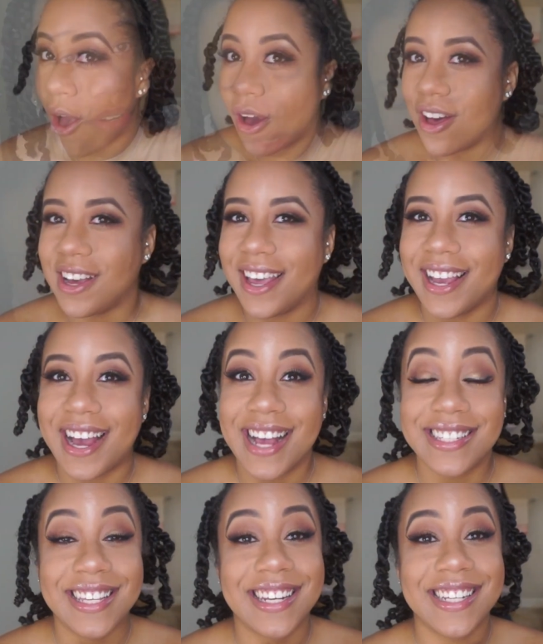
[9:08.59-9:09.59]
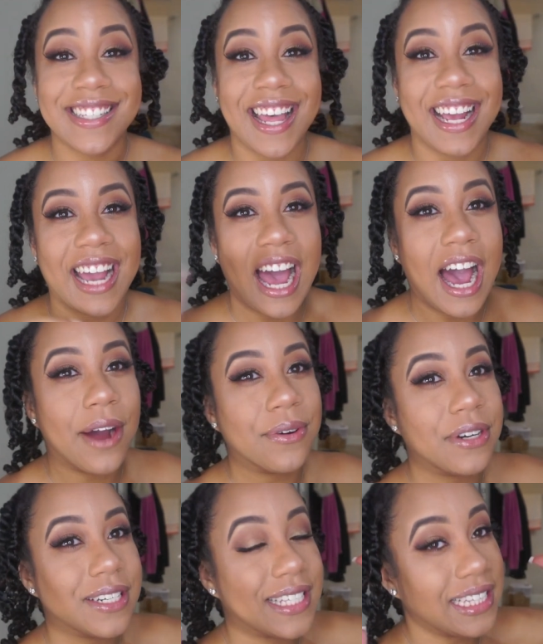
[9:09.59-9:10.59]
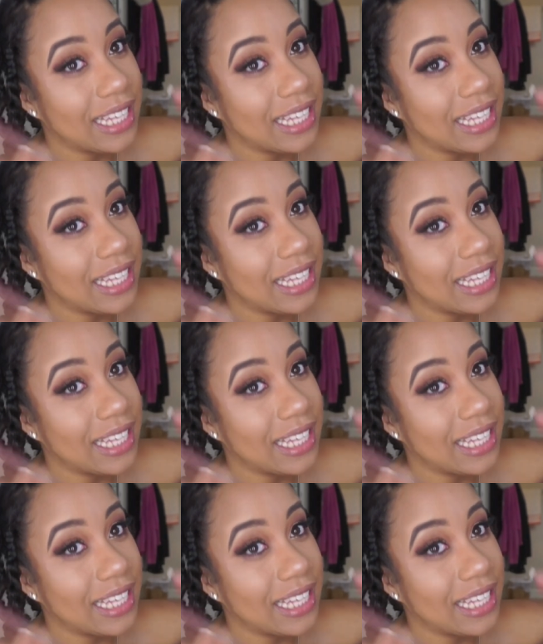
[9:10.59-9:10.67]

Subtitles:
Okay guys, it is like hours